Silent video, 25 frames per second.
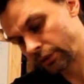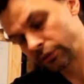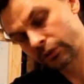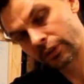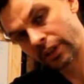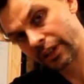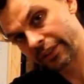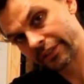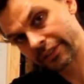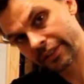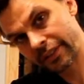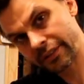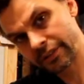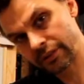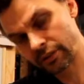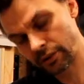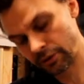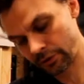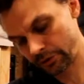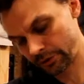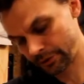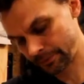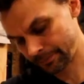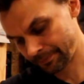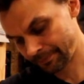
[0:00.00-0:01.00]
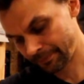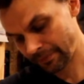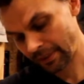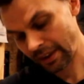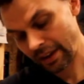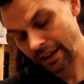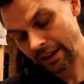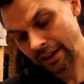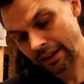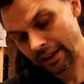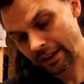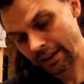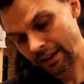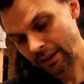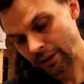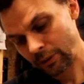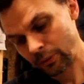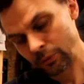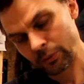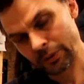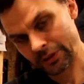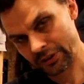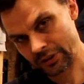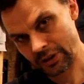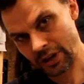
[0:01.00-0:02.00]
transistors,
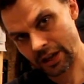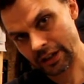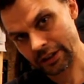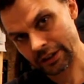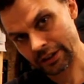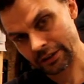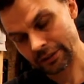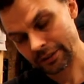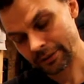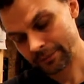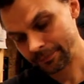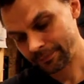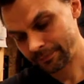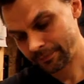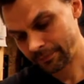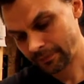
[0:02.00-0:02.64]
which I did.